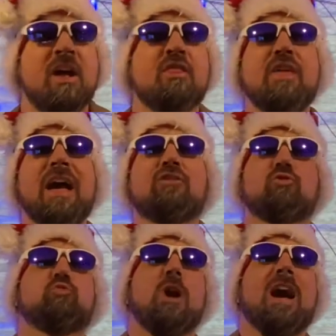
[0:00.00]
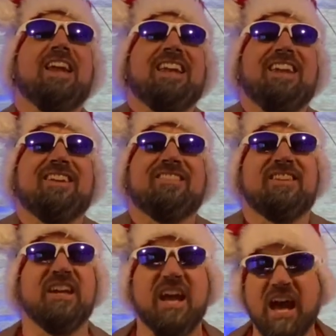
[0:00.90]
That's right, it is
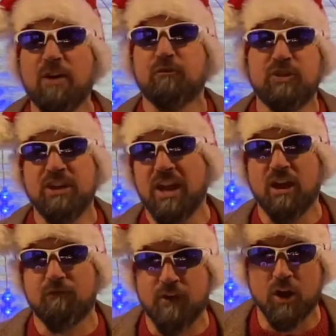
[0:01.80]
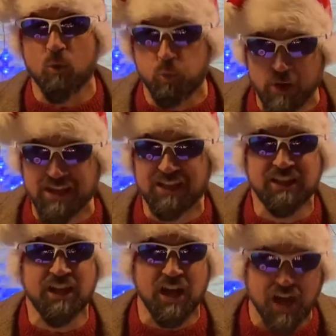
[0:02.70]
the FTFL
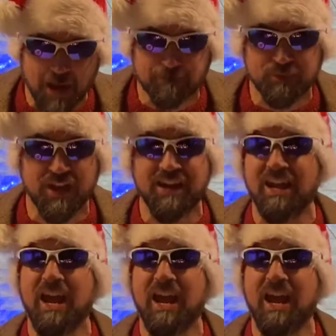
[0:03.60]
weekly update,